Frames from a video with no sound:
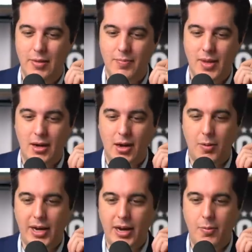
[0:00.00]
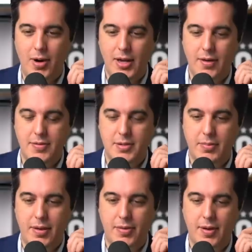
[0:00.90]
You know, I wanted to give some of
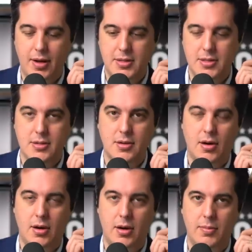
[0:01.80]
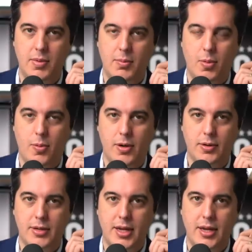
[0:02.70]
my thoughts on Memorial
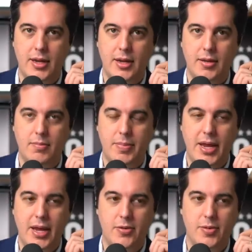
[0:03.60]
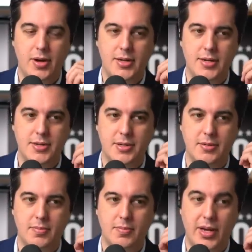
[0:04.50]
Day,
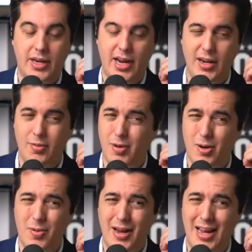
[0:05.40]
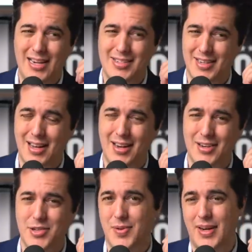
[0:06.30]
patriotism, and kind of where we're at as a
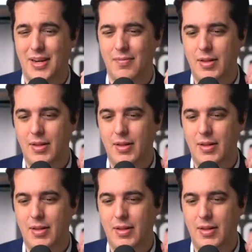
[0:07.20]
country.